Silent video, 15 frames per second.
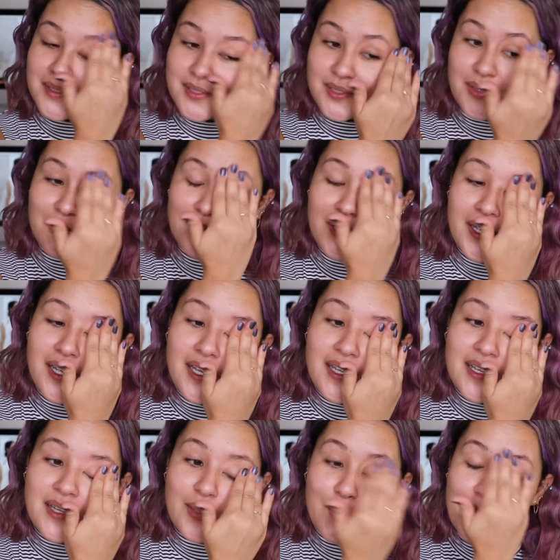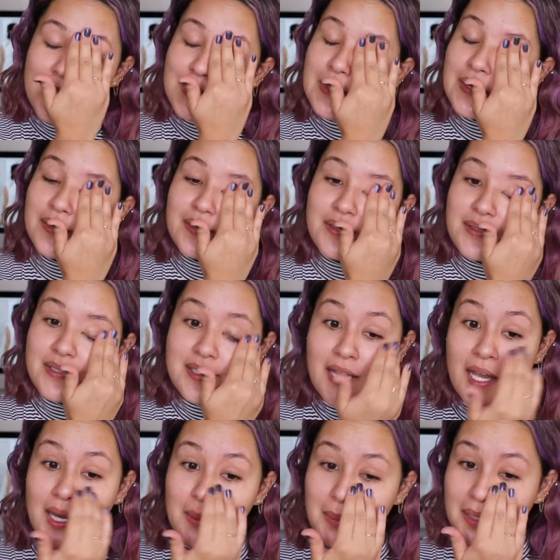So that makes me a little
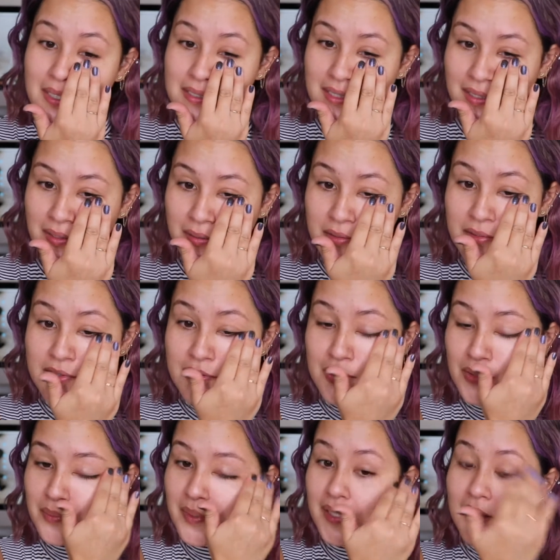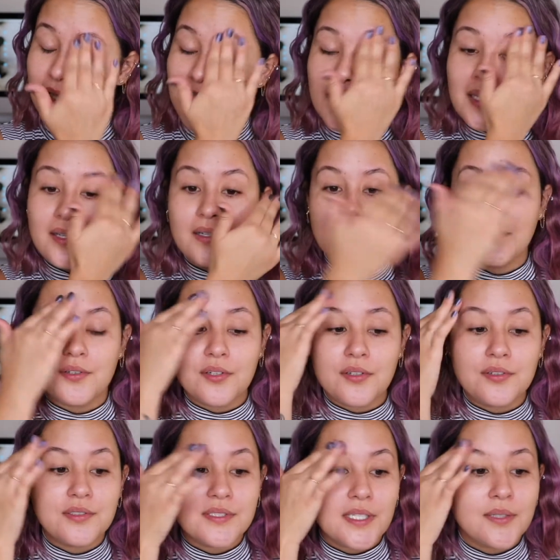sad because I know there's so many young
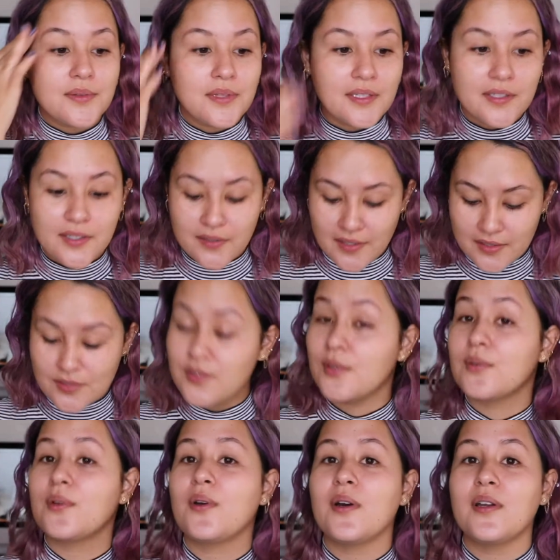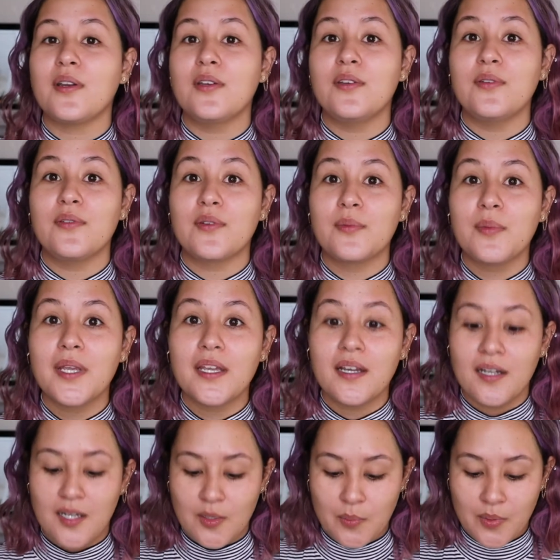girls out there that don't know how to do their
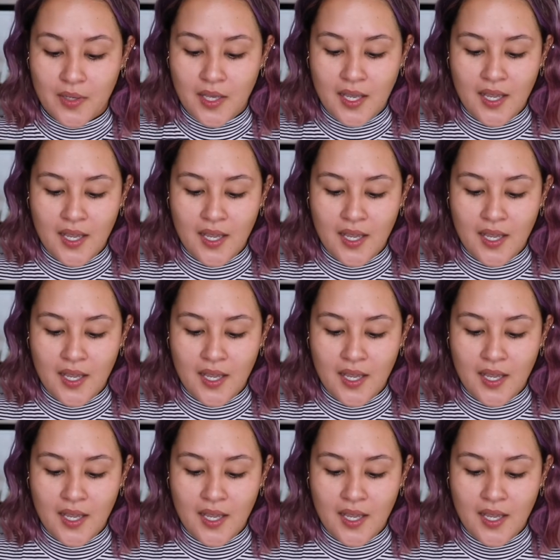makeup.